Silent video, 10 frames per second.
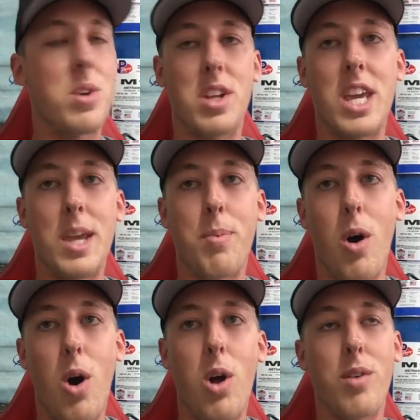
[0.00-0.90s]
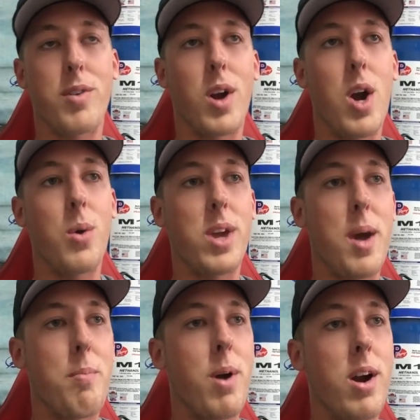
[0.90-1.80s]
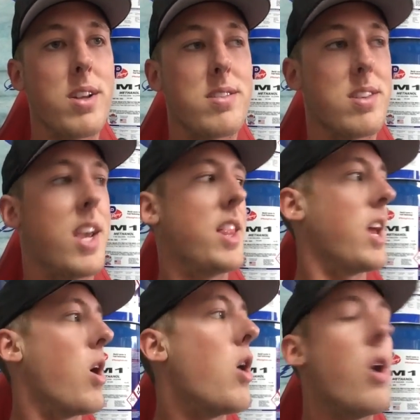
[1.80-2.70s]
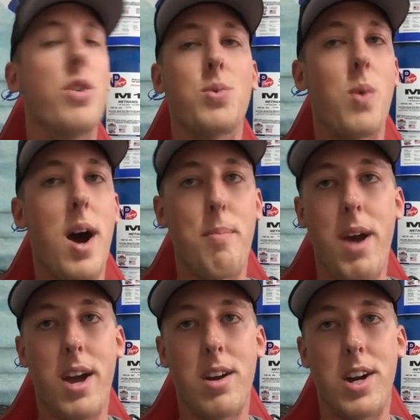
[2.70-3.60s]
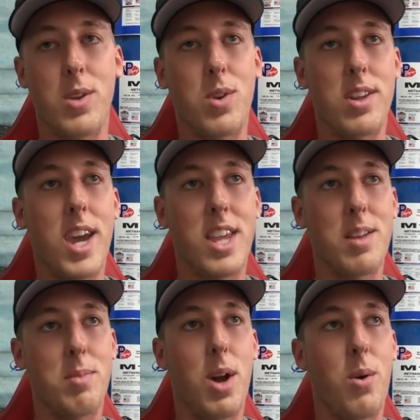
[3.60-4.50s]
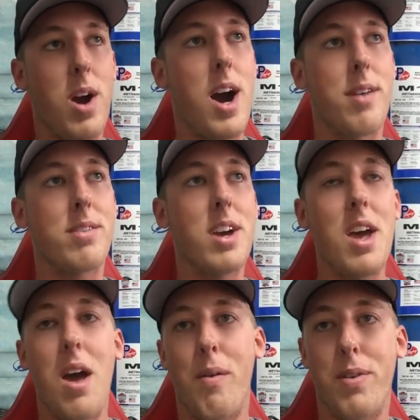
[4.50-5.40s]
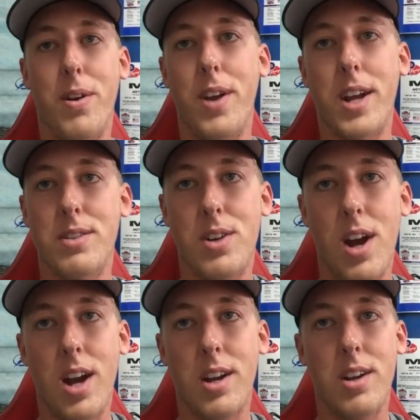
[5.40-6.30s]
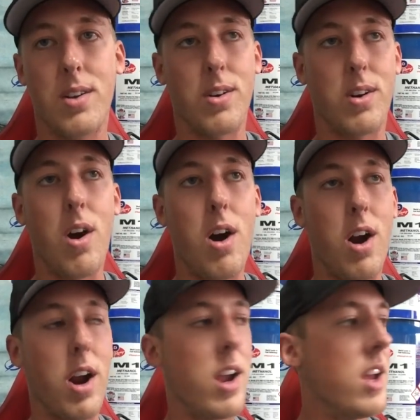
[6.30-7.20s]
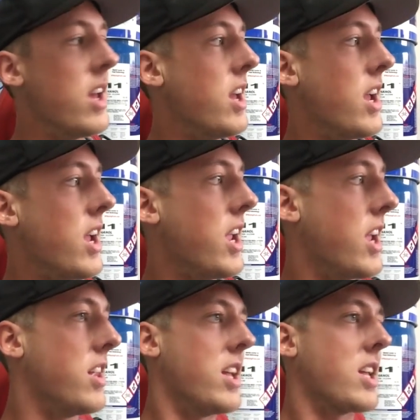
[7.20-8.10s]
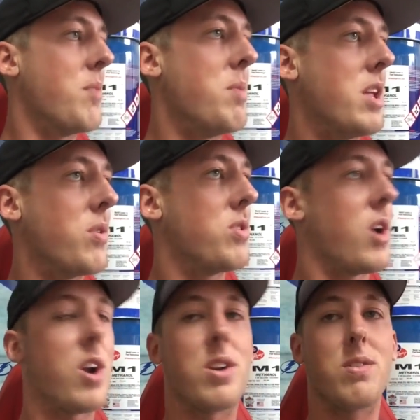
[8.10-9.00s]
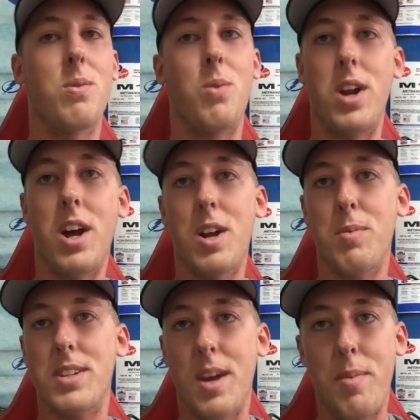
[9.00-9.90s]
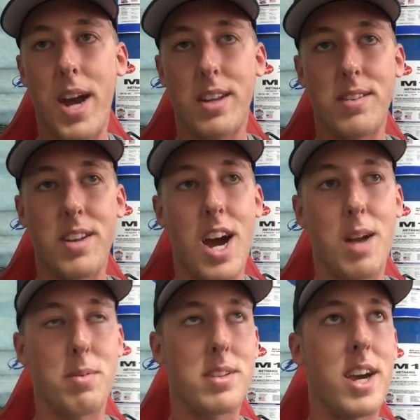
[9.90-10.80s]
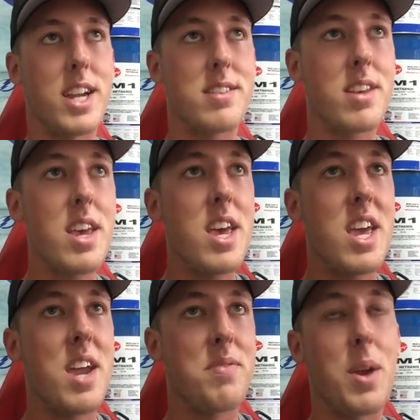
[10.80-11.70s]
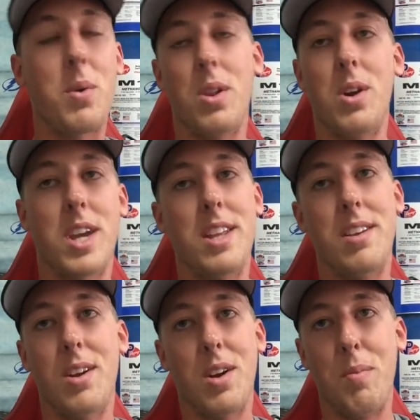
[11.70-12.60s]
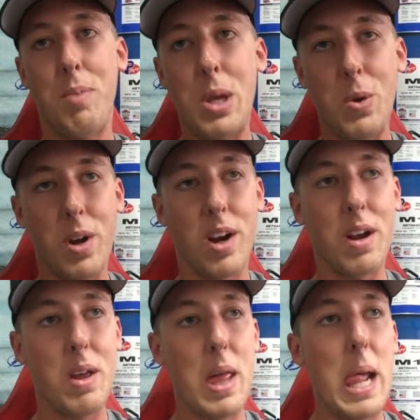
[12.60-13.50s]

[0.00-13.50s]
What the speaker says: you can keep all of your OEM parts and they all swap back on. You can take the blower off for your next truck or car, and it can be turned 100% back to stock, besides if they were to look into your computer.